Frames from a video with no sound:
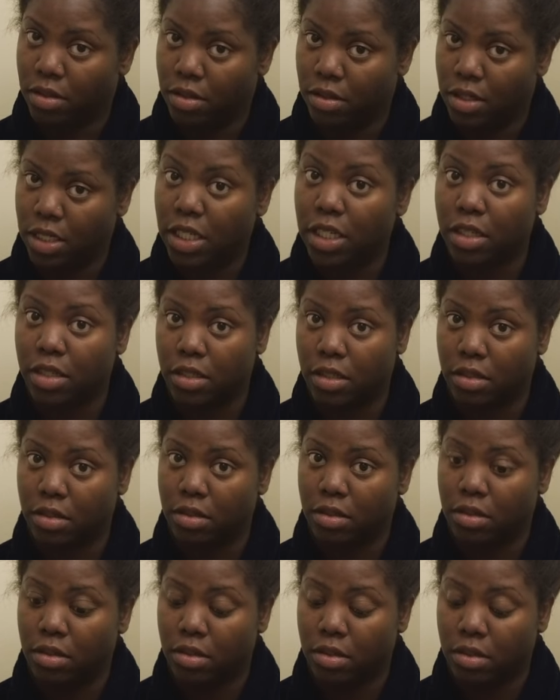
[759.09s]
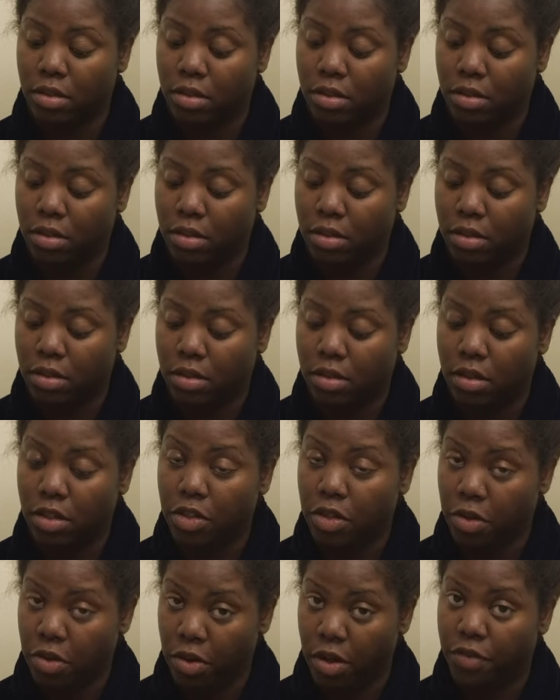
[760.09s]
sis,
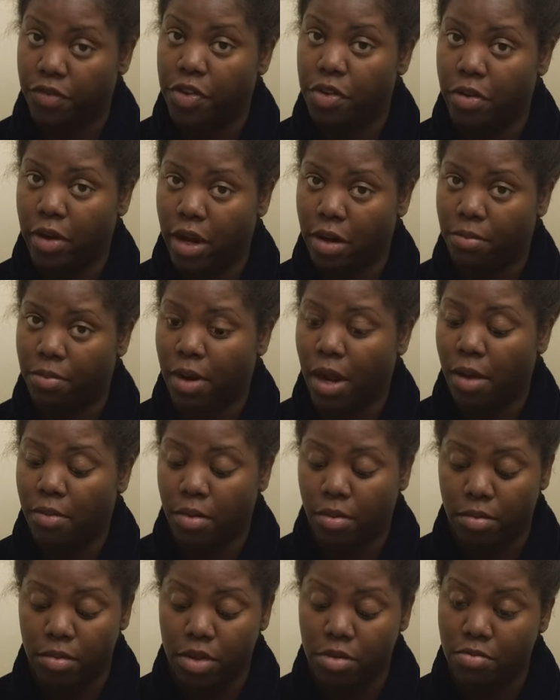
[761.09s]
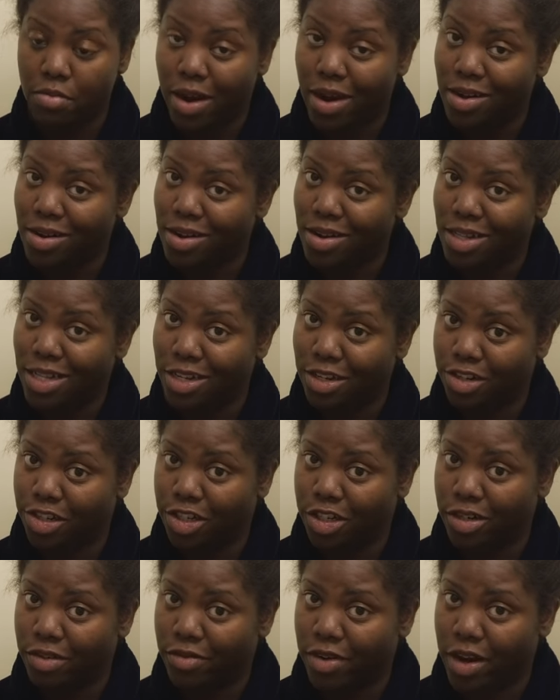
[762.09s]
if you got a problem, you might need this
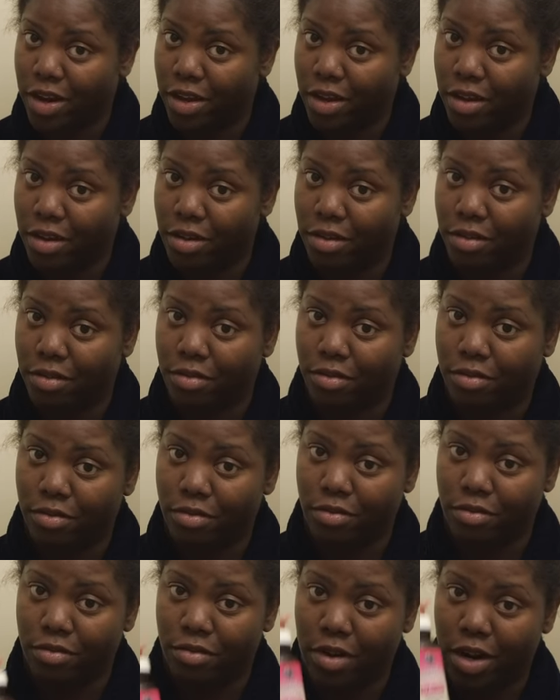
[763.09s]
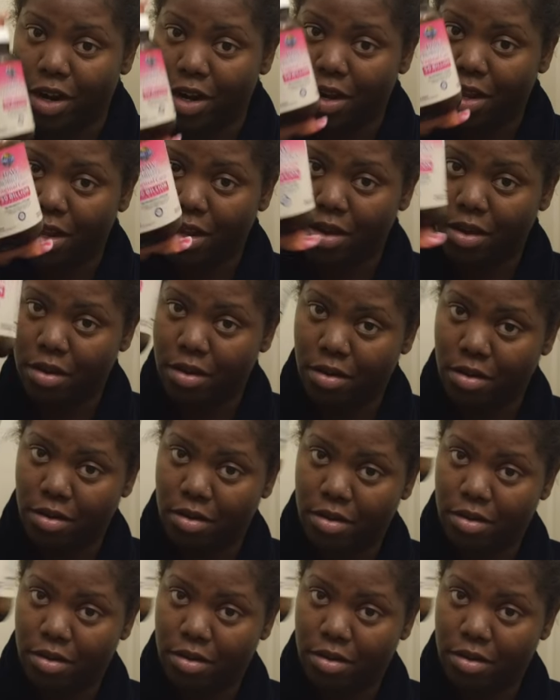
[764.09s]
shit right here, right here.